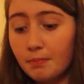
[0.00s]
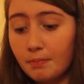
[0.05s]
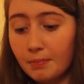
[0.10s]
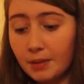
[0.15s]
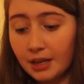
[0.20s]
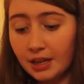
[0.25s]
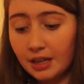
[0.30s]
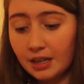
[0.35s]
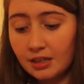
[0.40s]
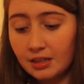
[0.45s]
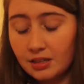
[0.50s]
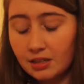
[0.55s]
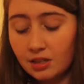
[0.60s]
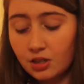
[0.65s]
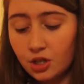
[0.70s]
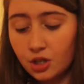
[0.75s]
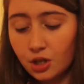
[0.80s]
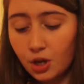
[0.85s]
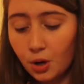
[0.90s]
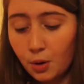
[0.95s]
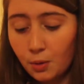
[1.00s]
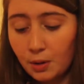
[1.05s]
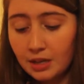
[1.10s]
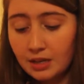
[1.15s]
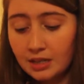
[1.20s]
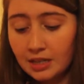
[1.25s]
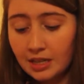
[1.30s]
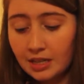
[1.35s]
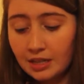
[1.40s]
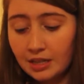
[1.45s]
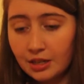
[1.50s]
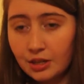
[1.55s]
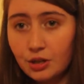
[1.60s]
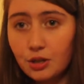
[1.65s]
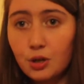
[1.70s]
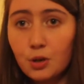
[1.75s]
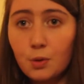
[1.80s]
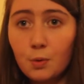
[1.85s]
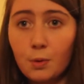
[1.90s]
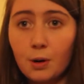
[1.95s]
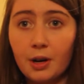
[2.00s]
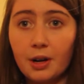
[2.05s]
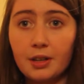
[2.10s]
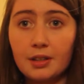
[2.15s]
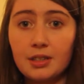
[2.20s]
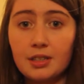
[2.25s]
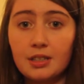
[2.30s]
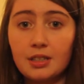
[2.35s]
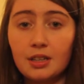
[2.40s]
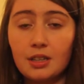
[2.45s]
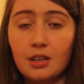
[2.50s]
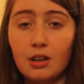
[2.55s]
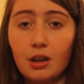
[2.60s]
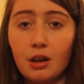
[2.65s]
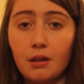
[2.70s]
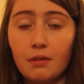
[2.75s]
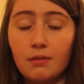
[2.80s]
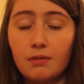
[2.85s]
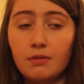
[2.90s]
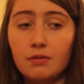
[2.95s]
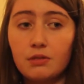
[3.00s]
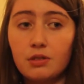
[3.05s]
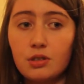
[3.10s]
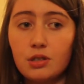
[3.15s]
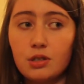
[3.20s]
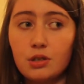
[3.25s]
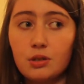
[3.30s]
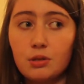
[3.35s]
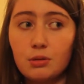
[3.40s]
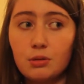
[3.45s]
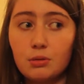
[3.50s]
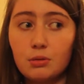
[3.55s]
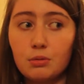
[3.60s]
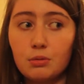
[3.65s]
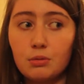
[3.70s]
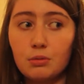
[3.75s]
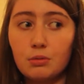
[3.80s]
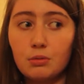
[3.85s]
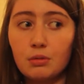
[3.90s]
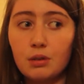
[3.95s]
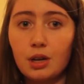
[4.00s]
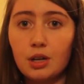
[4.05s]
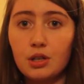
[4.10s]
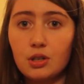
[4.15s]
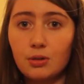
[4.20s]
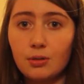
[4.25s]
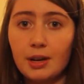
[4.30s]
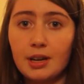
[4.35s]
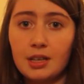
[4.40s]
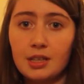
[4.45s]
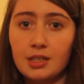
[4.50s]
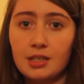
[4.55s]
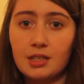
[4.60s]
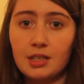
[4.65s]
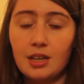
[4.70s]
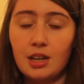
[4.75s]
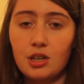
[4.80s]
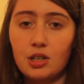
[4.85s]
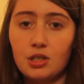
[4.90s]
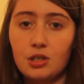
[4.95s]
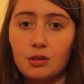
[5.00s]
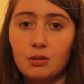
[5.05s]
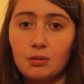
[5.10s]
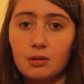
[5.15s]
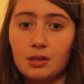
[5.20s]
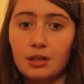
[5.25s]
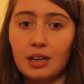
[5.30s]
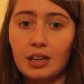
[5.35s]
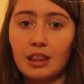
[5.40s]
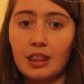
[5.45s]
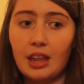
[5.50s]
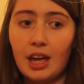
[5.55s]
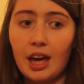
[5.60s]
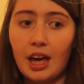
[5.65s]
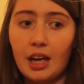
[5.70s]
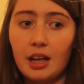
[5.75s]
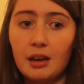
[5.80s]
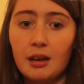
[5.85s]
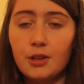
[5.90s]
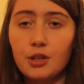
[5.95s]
because the show isn't nuanced enough to address issues like that.